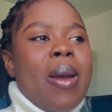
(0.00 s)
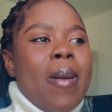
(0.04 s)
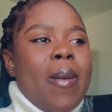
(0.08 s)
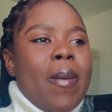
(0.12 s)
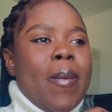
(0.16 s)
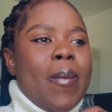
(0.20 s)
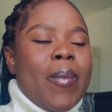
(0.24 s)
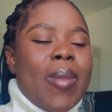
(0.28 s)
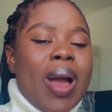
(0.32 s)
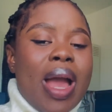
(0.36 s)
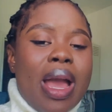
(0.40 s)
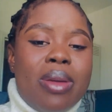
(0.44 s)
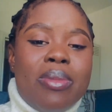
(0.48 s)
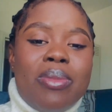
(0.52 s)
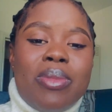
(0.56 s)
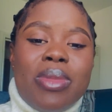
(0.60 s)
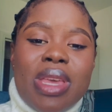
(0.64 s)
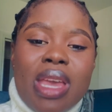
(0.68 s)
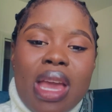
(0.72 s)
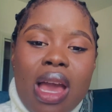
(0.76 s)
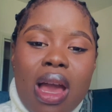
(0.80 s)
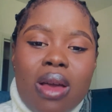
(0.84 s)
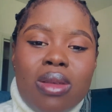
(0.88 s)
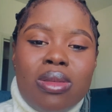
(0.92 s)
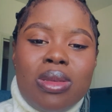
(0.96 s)
My
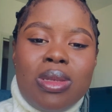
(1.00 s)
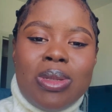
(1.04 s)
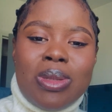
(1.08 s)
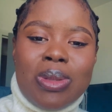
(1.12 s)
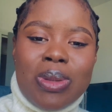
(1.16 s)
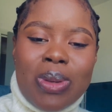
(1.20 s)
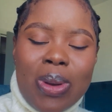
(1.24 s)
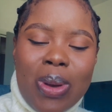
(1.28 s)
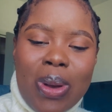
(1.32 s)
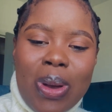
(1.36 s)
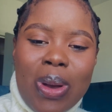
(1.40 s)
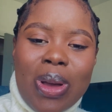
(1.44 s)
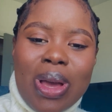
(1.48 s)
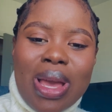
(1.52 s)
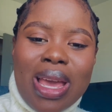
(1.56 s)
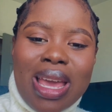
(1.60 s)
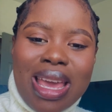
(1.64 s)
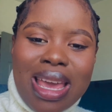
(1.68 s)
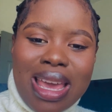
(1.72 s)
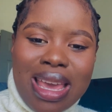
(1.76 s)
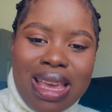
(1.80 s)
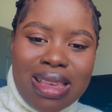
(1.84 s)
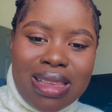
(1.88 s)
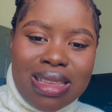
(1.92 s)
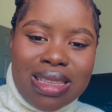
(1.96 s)
Meows score
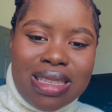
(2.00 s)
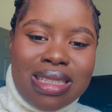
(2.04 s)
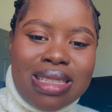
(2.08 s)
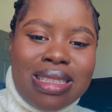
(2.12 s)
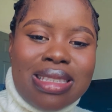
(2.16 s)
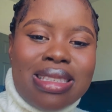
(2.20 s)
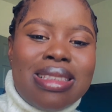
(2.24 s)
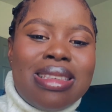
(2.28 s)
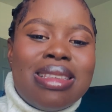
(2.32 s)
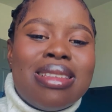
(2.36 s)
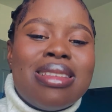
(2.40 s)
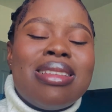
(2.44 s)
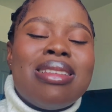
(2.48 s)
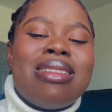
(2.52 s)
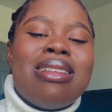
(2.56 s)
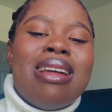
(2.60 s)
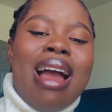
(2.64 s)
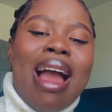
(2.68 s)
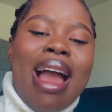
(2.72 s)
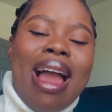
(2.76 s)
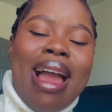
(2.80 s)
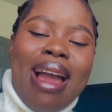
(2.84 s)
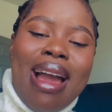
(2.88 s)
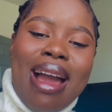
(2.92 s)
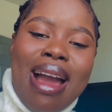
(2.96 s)
is,
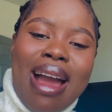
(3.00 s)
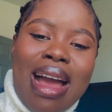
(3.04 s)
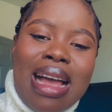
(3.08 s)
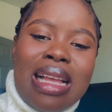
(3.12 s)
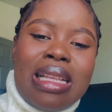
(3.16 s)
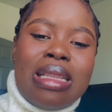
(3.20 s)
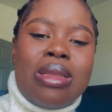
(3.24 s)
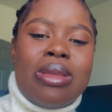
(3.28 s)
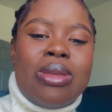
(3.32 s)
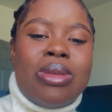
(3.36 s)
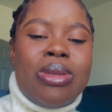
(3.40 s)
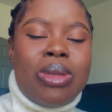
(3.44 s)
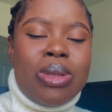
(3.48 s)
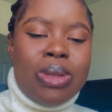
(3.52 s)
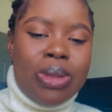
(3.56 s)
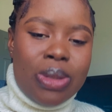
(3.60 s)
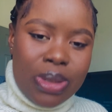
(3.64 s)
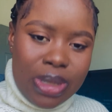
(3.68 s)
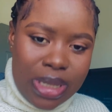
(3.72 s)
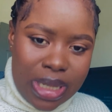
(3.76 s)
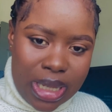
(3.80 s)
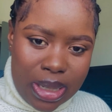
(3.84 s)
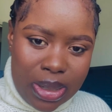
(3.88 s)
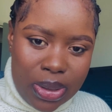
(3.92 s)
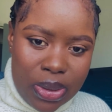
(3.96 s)
I had 2
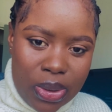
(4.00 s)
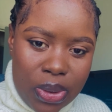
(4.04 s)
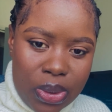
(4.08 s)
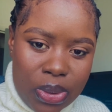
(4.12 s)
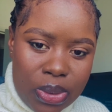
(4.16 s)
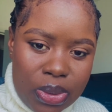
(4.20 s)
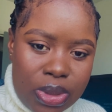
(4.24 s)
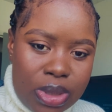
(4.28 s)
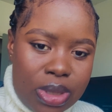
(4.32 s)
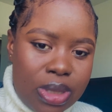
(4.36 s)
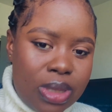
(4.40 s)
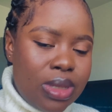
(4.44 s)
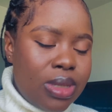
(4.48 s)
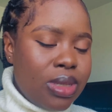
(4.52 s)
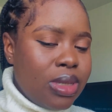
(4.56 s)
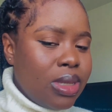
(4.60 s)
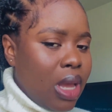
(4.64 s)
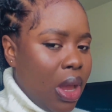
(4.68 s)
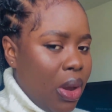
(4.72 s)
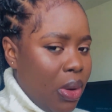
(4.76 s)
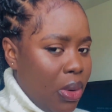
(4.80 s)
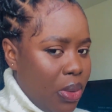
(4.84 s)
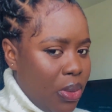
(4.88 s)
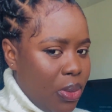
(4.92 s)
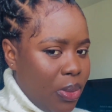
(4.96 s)
yellows,
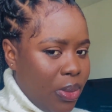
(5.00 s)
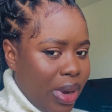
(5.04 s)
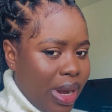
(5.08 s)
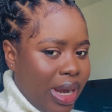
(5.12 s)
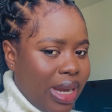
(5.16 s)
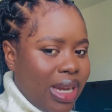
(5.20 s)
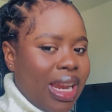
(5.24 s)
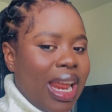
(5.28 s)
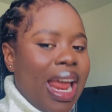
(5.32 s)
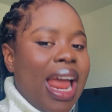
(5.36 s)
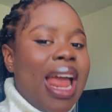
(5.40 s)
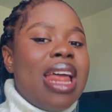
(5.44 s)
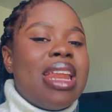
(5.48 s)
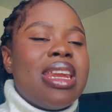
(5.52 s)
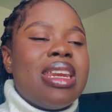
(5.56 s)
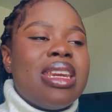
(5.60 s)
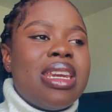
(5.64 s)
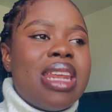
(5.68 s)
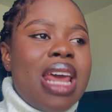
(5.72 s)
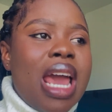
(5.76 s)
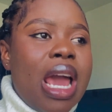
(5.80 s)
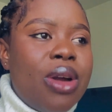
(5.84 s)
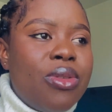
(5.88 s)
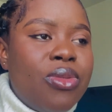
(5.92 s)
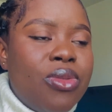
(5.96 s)
0 red, and
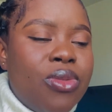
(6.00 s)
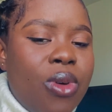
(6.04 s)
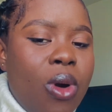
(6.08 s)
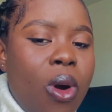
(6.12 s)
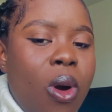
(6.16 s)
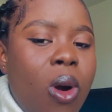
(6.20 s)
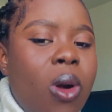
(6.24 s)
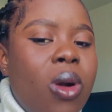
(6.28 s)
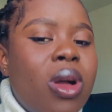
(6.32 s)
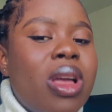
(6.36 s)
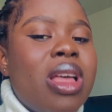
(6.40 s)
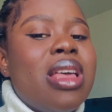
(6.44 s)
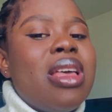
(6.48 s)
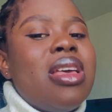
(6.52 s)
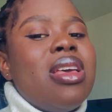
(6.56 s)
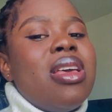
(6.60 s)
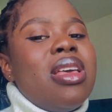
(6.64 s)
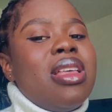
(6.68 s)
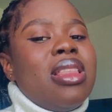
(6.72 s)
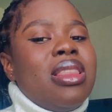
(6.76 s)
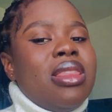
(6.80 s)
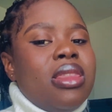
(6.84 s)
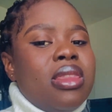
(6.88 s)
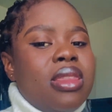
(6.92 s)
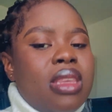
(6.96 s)
therefore
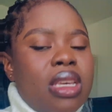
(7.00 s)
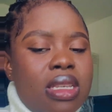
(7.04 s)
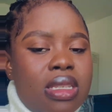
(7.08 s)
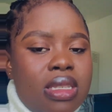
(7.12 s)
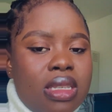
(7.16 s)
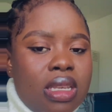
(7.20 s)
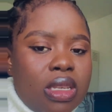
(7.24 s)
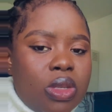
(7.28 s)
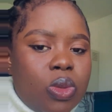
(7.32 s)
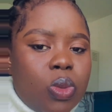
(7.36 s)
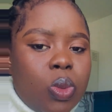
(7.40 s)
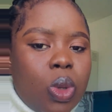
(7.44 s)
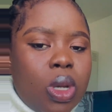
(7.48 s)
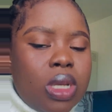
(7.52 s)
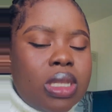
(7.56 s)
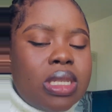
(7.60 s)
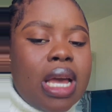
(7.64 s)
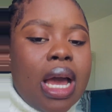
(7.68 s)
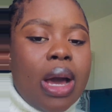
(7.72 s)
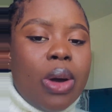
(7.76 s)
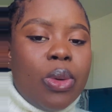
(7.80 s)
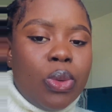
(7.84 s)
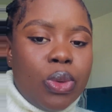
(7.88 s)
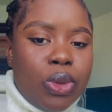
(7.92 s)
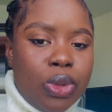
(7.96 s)
this is what
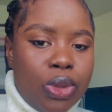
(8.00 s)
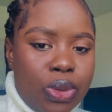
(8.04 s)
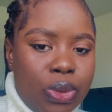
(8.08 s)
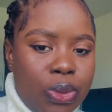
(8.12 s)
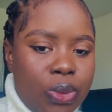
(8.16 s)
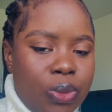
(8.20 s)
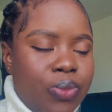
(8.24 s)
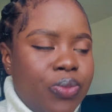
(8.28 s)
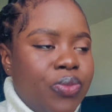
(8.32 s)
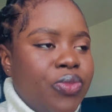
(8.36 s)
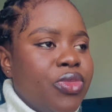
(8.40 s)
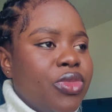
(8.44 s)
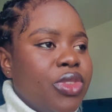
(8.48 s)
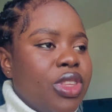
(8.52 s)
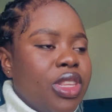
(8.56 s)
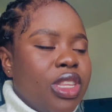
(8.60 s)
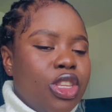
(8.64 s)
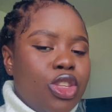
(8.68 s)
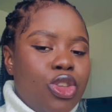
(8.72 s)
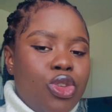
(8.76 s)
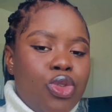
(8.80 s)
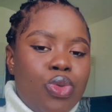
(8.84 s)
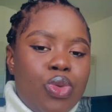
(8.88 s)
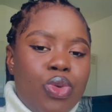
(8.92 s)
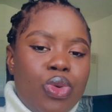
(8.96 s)
I will do.
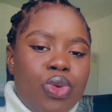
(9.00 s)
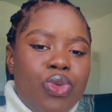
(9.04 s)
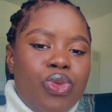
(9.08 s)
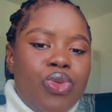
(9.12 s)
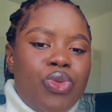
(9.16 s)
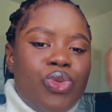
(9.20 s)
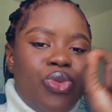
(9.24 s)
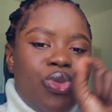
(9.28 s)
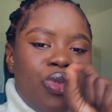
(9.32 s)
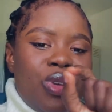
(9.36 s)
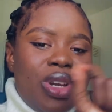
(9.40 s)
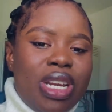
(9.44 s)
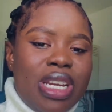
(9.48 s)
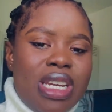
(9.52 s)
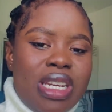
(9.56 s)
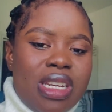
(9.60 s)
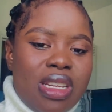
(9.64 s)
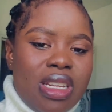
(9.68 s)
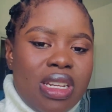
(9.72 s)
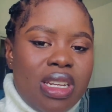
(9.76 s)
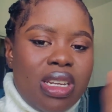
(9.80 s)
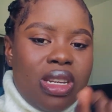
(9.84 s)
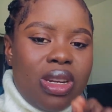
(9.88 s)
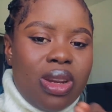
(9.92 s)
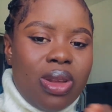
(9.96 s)
You will
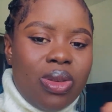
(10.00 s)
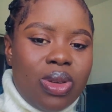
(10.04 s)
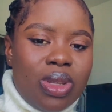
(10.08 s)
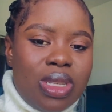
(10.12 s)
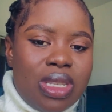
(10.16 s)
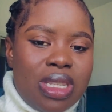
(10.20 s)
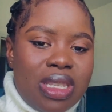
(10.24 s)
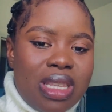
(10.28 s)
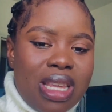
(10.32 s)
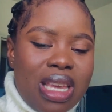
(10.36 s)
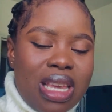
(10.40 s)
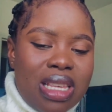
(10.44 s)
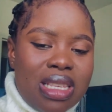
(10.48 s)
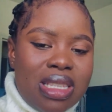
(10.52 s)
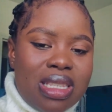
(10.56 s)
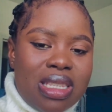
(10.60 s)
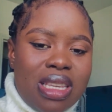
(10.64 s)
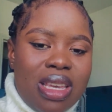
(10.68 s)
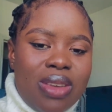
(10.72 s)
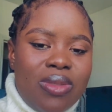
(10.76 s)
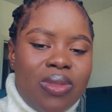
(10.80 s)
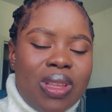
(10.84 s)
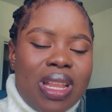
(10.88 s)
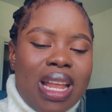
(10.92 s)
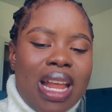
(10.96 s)
read those things
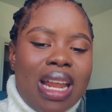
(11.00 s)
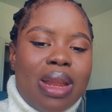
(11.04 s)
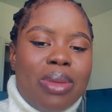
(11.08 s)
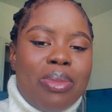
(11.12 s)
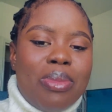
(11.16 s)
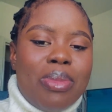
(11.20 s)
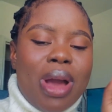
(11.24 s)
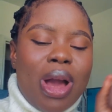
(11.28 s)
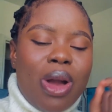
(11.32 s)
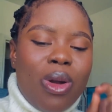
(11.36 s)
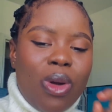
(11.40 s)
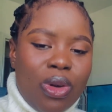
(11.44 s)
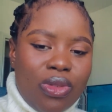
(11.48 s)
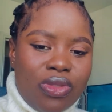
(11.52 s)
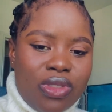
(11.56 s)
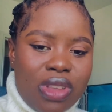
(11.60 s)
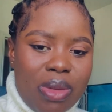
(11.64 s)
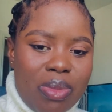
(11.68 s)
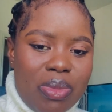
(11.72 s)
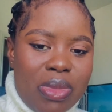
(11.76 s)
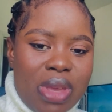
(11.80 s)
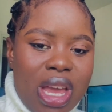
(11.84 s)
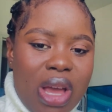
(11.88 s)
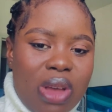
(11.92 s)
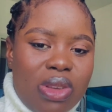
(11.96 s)
given at the back of the
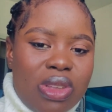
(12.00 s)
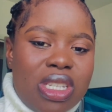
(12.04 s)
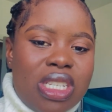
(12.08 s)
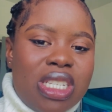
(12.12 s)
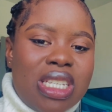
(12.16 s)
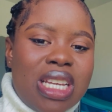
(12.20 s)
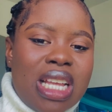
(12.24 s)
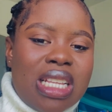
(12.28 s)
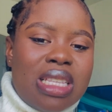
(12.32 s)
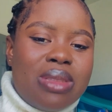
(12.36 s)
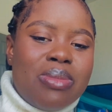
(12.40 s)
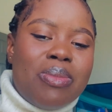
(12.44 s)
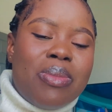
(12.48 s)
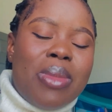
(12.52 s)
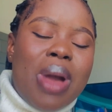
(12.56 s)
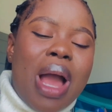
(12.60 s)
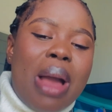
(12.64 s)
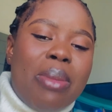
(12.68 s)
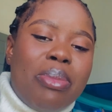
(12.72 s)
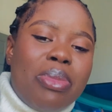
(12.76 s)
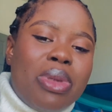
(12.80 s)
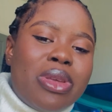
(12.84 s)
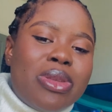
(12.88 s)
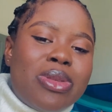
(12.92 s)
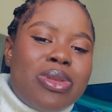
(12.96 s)
Meows chart,
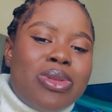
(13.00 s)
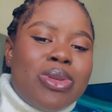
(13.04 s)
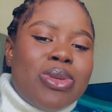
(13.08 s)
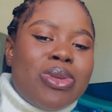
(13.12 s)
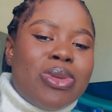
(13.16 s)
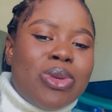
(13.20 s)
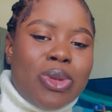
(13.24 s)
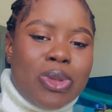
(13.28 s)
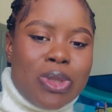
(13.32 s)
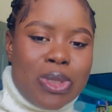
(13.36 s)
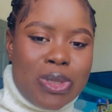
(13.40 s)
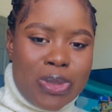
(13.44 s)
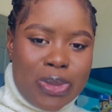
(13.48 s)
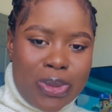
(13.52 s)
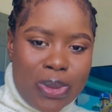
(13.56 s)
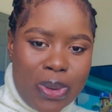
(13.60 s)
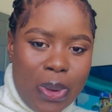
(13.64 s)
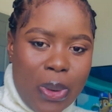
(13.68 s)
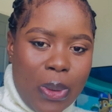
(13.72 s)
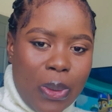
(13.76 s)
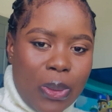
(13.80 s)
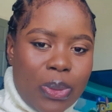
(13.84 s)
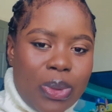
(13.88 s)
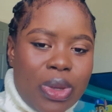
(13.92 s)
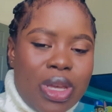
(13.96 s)
mapping to your
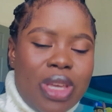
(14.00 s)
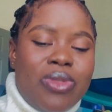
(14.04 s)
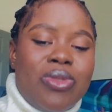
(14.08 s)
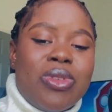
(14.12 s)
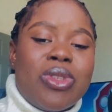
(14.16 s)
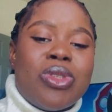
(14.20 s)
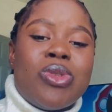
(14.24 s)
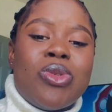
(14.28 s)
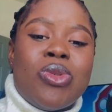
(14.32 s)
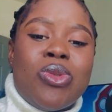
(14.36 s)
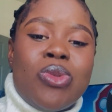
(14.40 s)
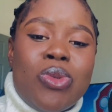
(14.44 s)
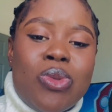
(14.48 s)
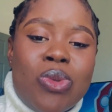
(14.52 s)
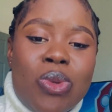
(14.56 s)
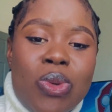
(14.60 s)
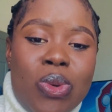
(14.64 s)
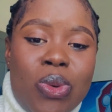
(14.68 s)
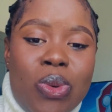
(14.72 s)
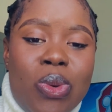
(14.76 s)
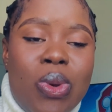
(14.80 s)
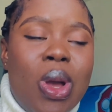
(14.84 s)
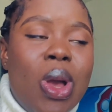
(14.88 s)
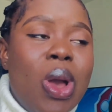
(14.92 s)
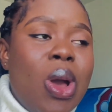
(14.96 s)
score. If it's
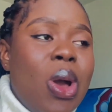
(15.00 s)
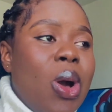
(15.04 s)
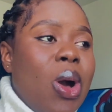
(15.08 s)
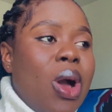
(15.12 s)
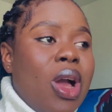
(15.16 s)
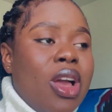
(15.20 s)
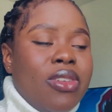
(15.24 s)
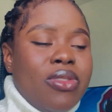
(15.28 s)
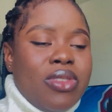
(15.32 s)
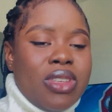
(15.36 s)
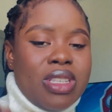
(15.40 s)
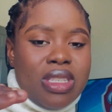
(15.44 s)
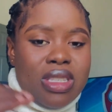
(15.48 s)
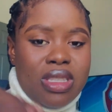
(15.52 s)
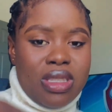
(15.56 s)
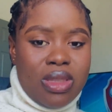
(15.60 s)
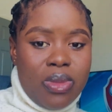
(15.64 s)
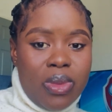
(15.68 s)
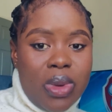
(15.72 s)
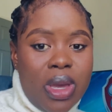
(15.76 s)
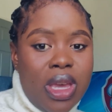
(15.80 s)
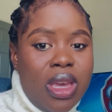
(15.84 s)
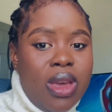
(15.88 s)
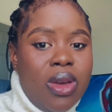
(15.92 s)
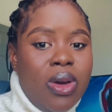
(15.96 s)
2, or if it's
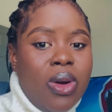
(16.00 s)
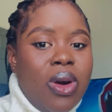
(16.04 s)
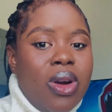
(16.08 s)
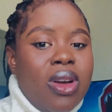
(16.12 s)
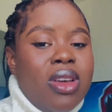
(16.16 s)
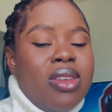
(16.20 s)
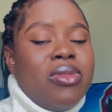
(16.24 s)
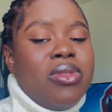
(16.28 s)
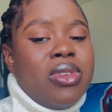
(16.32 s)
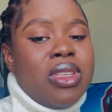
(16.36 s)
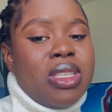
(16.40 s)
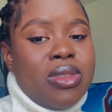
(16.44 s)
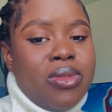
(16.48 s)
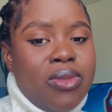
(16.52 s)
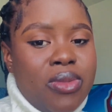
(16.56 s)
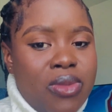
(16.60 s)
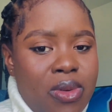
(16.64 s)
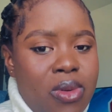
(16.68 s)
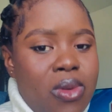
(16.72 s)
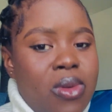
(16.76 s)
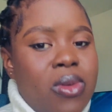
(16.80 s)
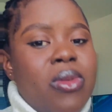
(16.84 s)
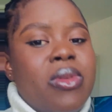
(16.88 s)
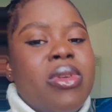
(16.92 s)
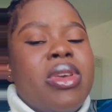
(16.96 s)
3, or if it's
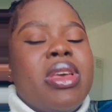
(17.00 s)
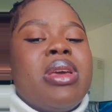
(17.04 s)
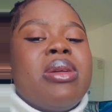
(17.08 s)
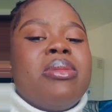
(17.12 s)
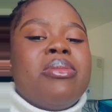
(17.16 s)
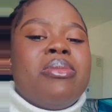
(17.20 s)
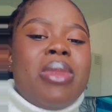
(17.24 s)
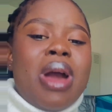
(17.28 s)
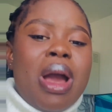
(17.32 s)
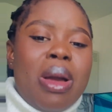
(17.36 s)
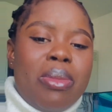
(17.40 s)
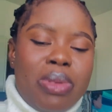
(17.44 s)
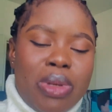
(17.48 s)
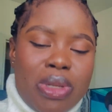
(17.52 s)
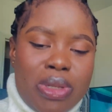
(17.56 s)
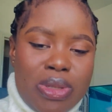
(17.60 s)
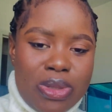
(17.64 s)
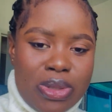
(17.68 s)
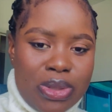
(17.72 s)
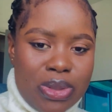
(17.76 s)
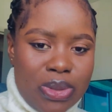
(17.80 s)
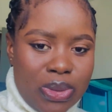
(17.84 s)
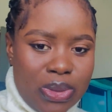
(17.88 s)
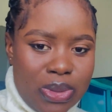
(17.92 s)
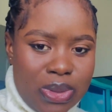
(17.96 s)
4, mapping
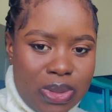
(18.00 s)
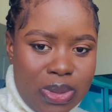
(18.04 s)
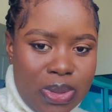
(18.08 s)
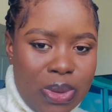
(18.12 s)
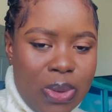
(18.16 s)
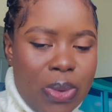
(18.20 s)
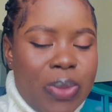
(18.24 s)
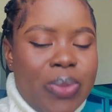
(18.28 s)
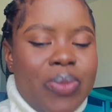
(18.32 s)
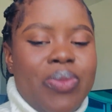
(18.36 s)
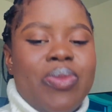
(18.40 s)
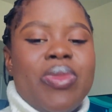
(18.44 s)
to your score.